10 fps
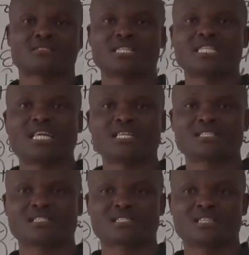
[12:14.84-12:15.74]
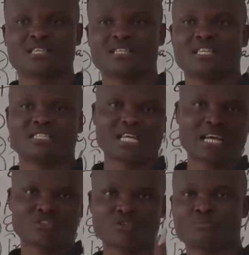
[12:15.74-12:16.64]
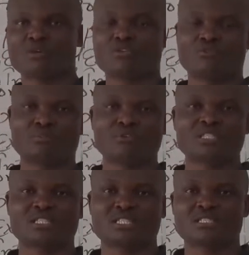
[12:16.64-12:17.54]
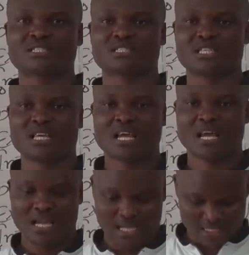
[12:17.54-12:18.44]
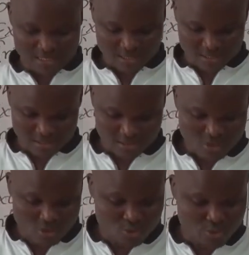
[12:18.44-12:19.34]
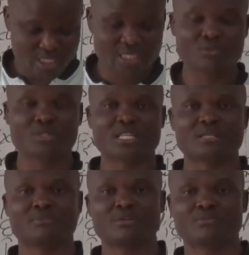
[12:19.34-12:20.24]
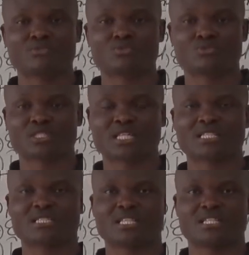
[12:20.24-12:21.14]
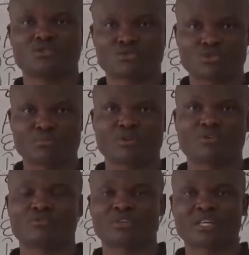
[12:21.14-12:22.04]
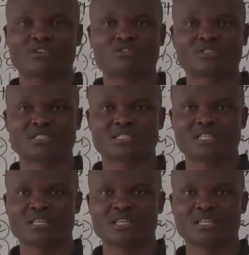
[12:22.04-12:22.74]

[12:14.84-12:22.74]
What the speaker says: clears the entire topic of policies, and God willing, we shall be able to start the new topic of records,